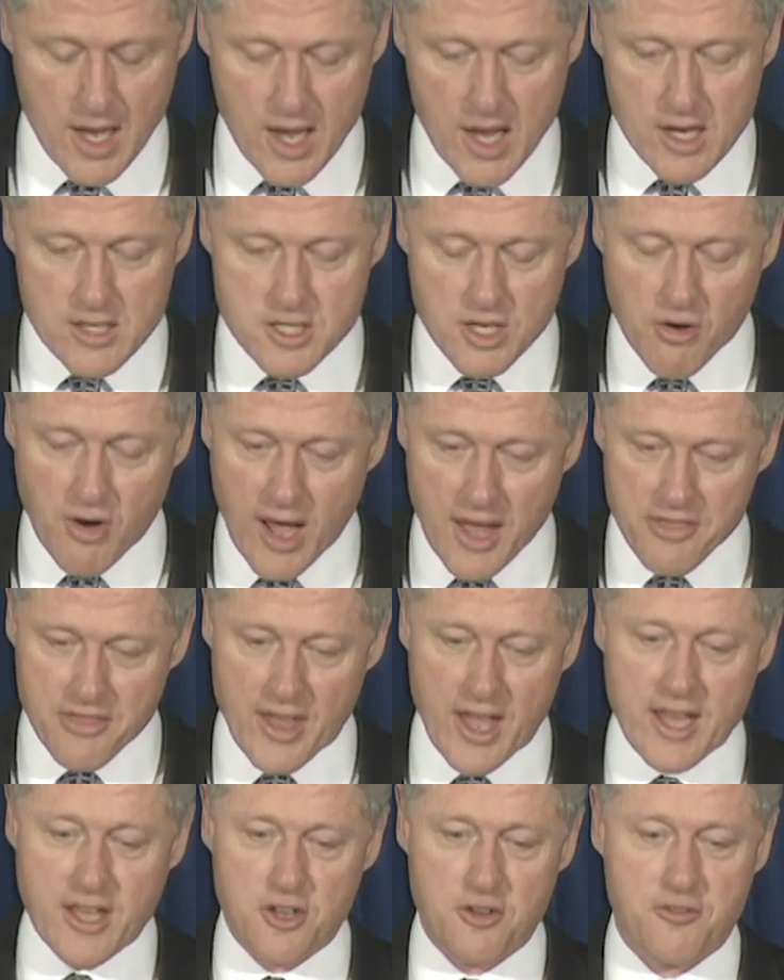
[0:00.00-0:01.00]
So I
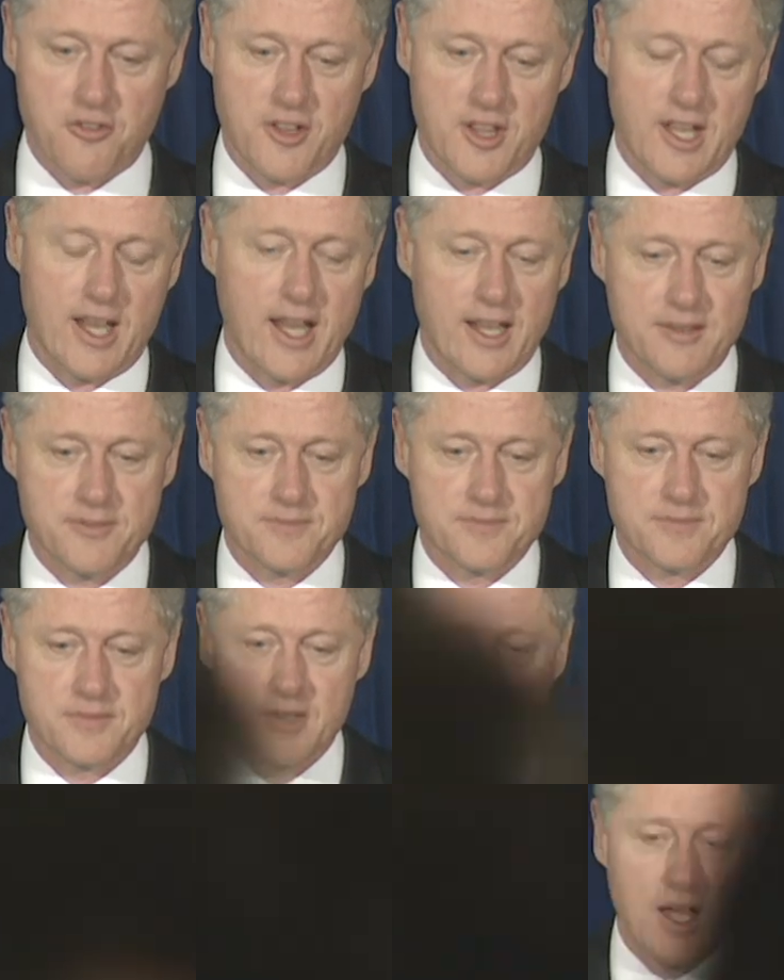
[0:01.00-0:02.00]
thank you for that.
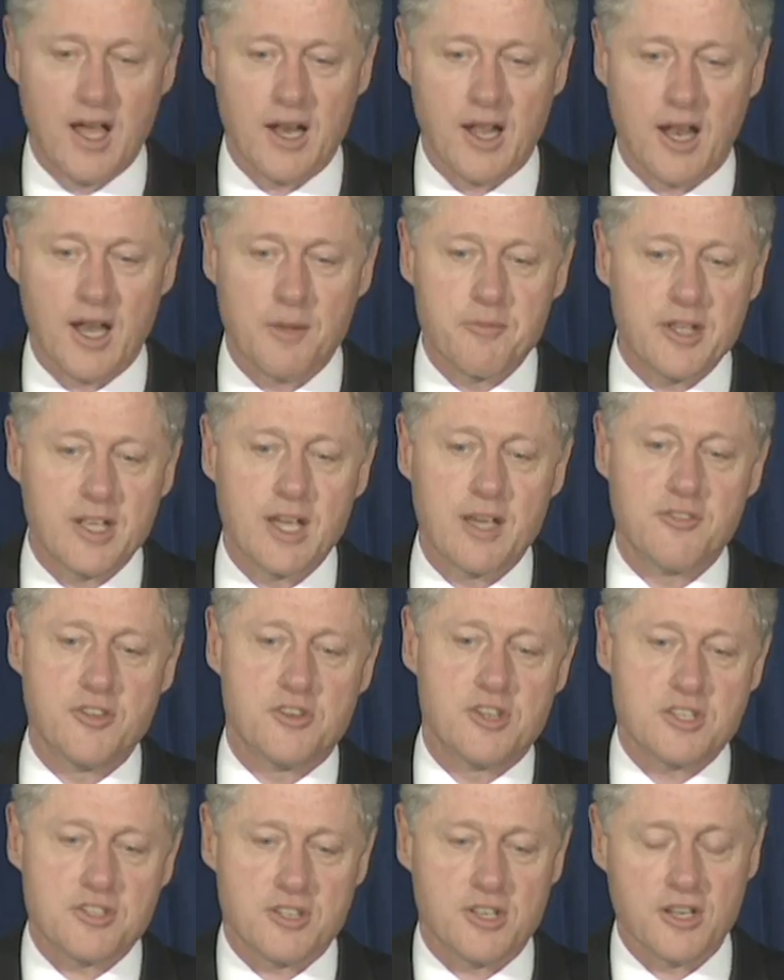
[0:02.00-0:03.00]
Now let me give you
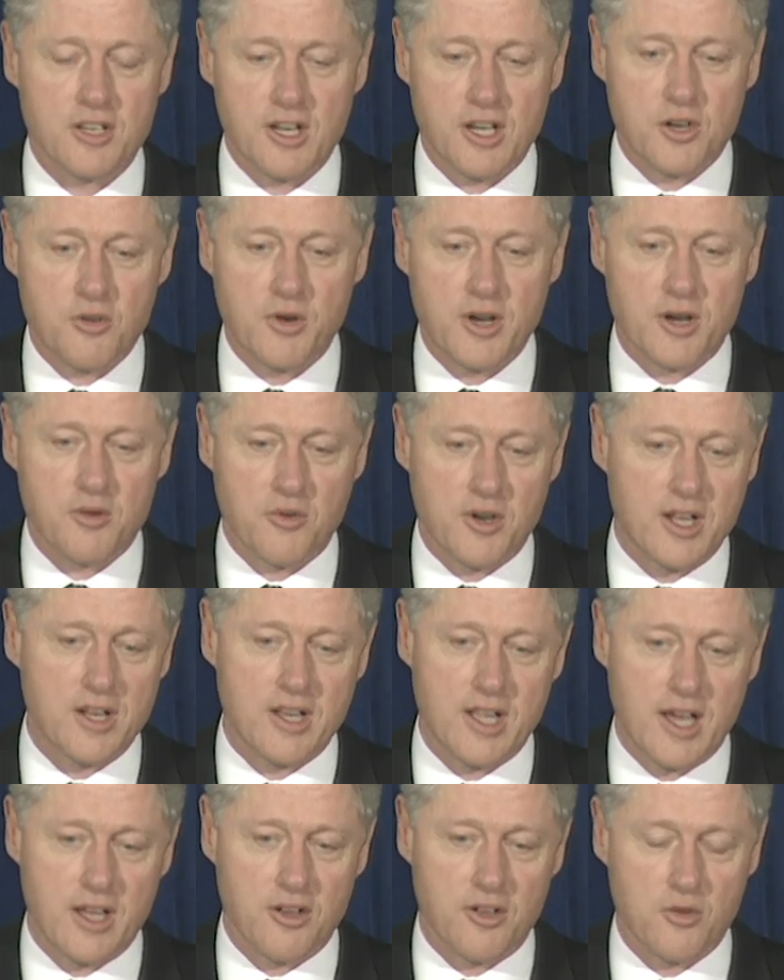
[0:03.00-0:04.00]
just a quick
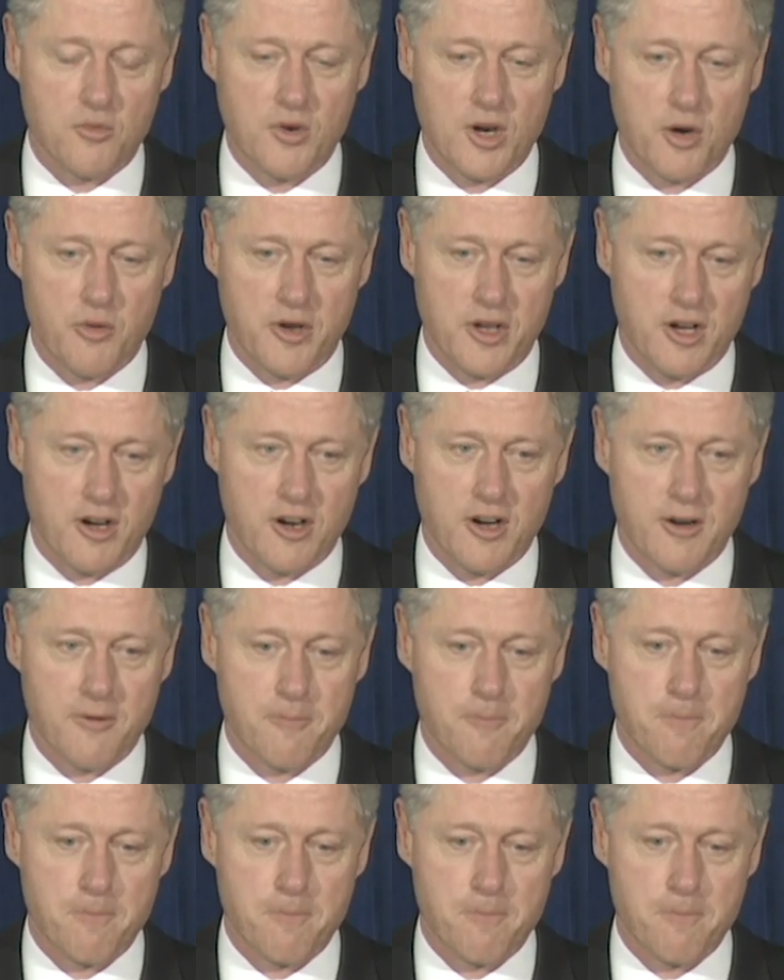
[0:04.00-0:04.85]
rundown on where we are.